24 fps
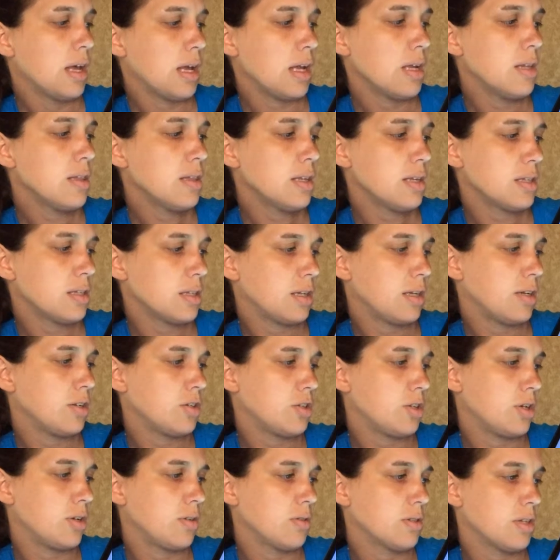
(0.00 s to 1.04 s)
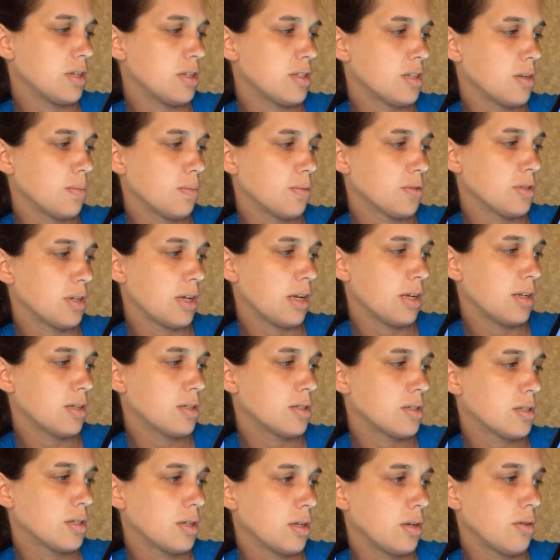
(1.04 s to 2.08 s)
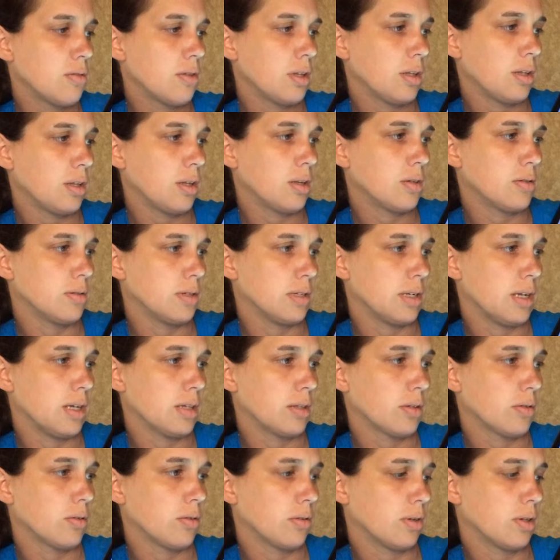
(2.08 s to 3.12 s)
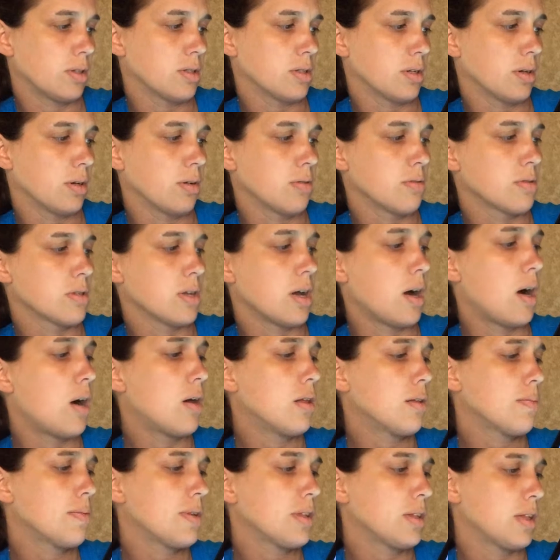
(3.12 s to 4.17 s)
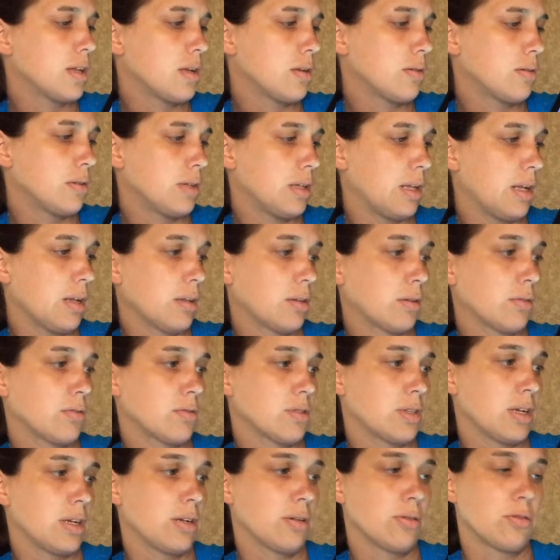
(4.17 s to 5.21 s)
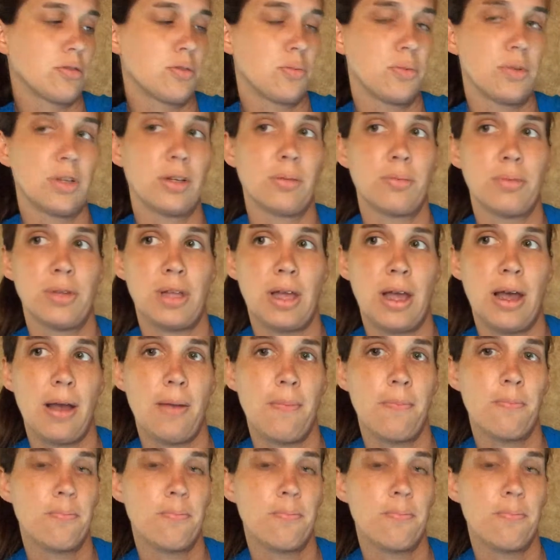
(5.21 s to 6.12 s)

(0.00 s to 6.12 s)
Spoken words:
In this issue, since it pertains to the legal and ethical concerns, all of the legal and ethical standards would apply.